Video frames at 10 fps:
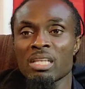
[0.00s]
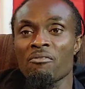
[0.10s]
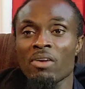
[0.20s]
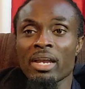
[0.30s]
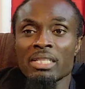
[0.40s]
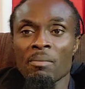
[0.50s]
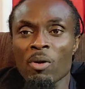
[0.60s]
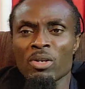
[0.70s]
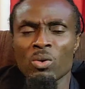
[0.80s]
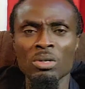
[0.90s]
They forget
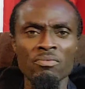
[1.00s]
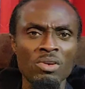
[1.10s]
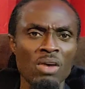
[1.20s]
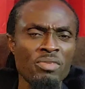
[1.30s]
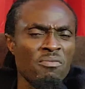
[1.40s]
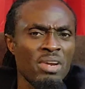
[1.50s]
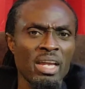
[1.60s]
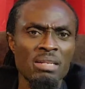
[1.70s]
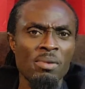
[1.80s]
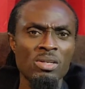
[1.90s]
about the goodness of the Lord. They
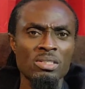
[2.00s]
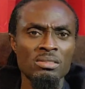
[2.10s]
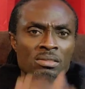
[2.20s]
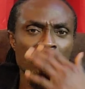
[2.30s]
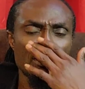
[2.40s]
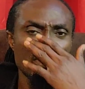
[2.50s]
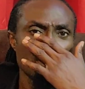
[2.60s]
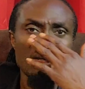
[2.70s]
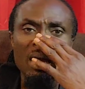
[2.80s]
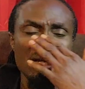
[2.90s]
forget about it.
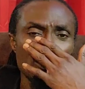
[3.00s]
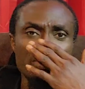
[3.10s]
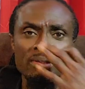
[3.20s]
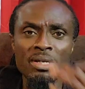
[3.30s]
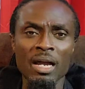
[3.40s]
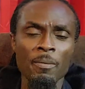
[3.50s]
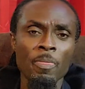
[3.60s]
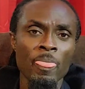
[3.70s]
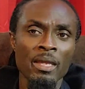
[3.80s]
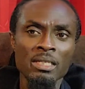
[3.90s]
Hallelujah to God.
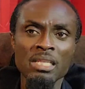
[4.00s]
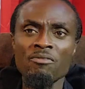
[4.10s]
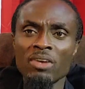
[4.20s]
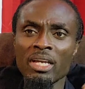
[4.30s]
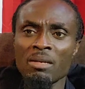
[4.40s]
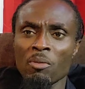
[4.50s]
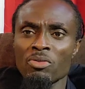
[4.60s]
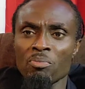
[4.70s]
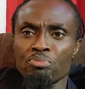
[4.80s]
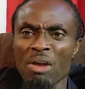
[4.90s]
They forget about
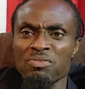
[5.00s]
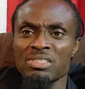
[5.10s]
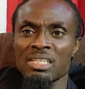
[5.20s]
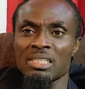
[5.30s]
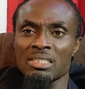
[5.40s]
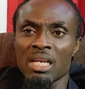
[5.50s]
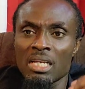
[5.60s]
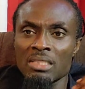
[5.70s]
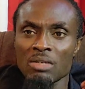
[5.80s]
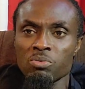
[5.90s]
the prophecies
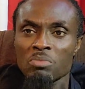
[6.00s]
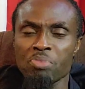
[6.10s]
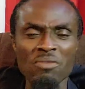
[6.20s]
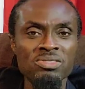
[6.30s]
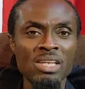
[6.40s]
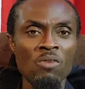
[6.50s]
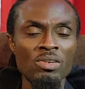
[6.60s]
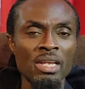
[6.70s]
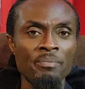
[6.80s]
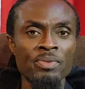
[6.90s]
that were prophesied over
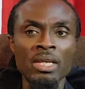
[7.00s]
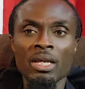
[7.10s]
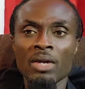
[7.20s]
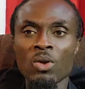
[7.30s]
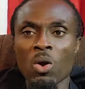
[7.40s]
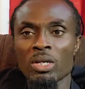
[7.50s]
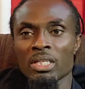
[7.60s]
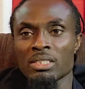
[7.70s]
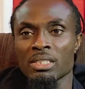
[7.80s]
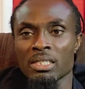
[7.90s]
them and all
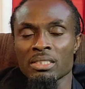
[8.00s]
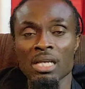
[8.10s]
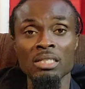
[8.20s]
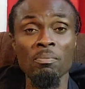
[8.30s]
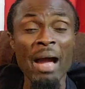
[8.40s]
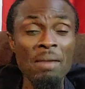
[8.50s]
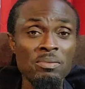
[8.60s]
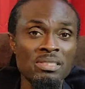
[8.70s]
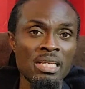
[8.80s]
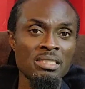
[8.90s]
these things. And the Bible
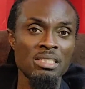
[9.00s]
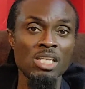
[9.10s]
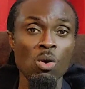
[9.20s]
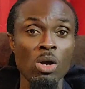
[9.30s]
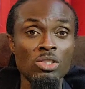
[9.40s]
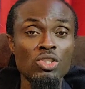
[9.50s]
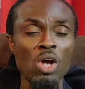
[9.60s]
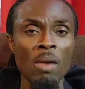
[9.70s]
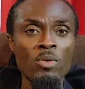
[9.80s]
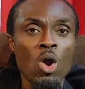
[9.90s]
says that there are
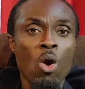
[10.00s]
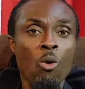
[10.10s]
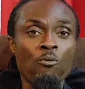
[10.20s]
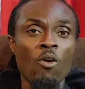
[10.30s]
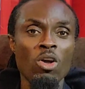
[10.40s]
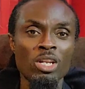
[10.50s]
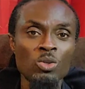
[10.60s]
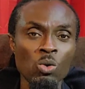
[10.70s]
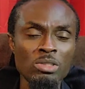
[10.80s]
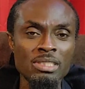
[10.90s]
some who fall on
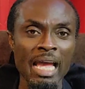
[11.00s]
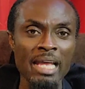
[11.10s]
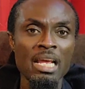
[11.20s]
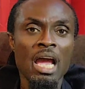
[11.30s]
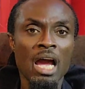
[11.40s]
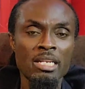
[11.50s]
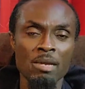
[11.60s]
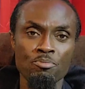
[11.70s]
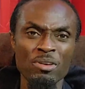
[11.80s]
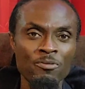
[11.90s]
good sand and they
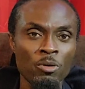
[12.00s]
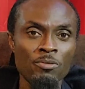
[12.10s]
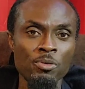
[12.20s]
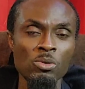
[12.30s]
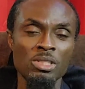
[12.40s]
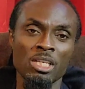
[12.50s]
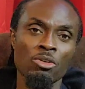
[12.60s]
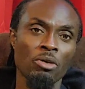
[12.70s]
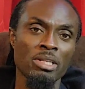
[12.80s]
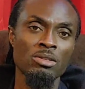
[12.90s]
bring forth fruit in
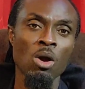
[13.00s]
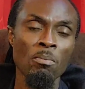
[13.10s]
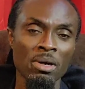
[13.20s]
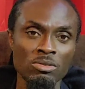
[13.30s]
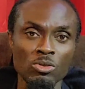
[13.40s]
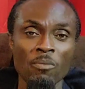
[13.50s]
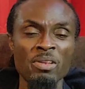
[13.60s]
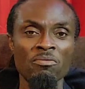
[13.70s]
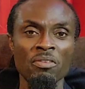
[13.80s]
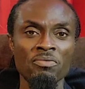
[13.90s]
great number. Some
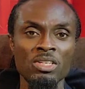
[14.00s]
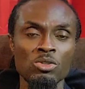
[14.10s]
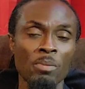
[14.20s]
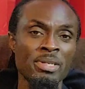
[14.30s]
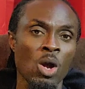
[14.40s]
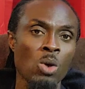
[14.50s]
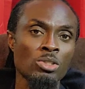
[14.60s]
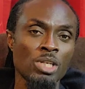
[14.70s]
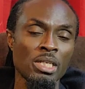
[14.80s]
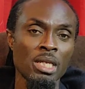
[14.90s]
in 50, some in
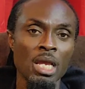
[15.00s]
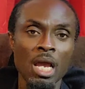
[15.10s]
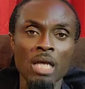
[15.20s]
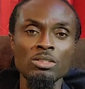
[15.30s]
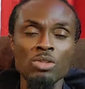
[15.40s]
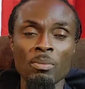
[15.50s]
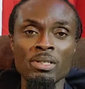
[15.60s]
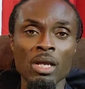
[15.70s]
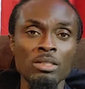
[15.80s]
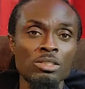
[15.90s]
100, and some
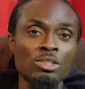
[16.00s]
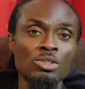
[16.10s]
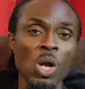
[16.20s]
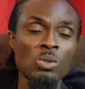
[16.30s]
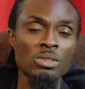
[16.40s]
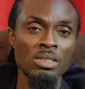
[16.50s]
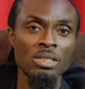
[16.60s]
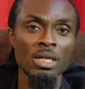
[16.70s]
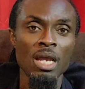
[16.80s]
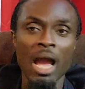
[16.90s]
in, in, in 1,000.
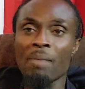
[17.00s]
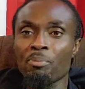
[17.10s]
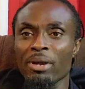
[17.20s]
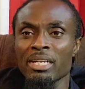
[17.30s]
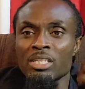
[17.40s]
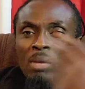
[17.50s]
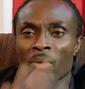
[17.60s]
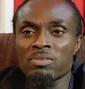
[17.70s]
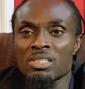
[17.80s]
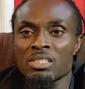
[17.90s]
I pray in the name
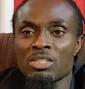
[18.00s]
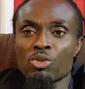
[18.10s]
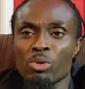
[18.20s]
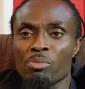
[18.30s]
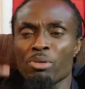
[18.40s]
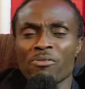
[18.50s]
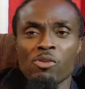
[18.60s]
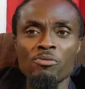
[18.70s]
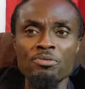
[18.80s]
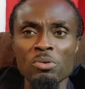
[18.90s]
of Jesus that you will bring
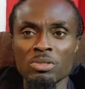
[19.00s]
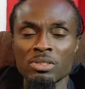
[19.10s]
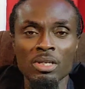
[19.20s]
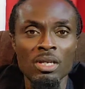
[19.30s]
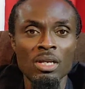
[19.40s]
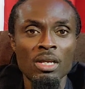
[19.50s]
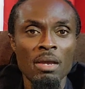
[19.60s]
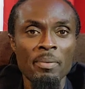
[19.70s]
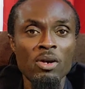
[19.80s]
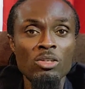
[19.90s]
forth fruit
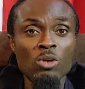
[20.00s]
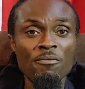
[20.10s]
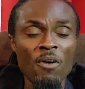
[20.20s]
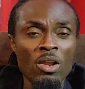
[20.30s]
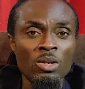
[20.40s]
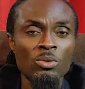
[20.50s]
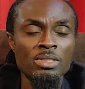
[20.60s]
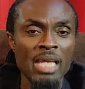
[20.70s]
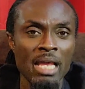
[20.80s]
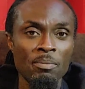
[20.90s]
because you are fallen on good
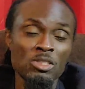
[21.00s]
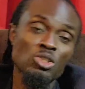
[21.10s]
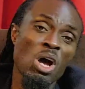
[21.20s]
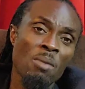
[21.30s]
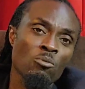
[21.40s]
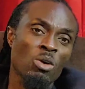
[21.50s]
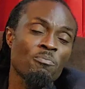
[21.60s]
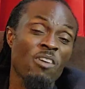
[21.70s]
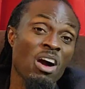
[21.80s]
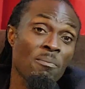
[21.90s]
side. But some would
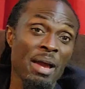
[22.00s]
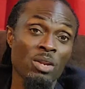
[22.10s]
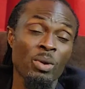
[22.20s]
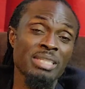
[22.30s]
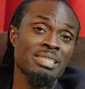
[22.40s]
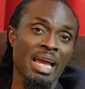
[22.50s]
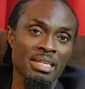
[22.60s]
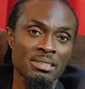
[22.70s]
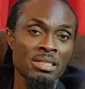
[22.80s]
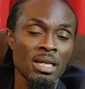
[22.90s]
fall by the wayside.
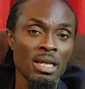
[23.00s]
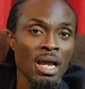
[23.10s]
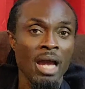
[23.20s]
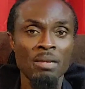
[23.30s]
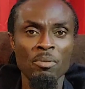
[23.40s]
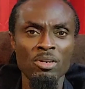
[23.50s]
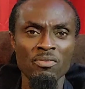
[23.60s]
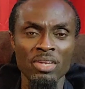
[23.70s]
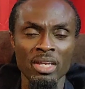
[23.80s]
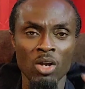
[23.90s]
And the bird of
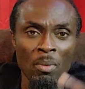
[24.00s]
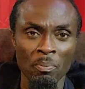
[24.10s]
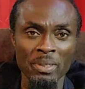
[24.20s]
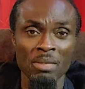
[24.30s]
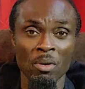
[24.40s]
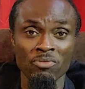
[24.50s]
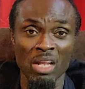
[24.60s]
the ear come and pick them up.